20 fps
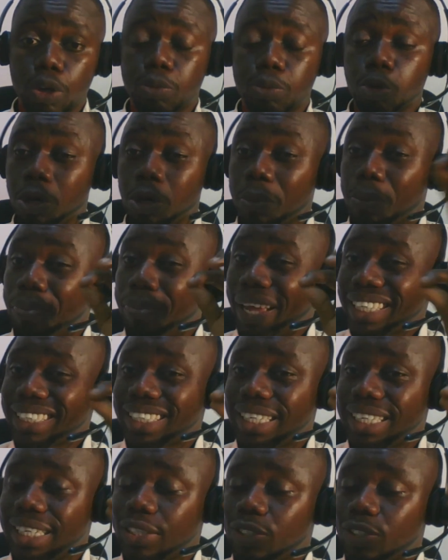So the best
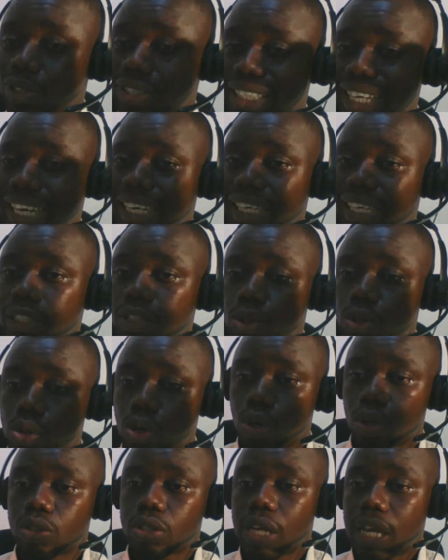thing is to send it to
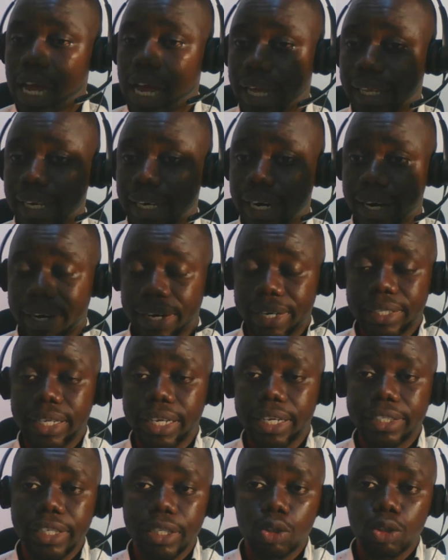us as an accredited
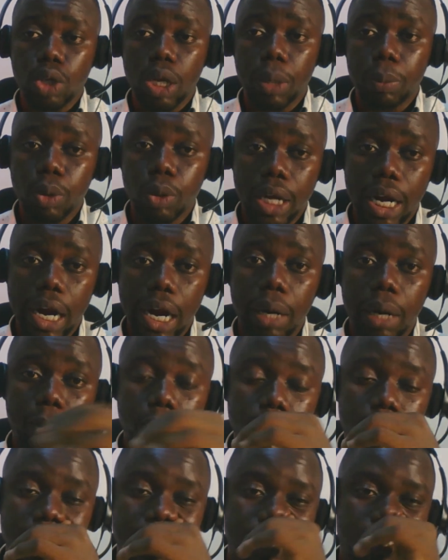agent to help you carry the process.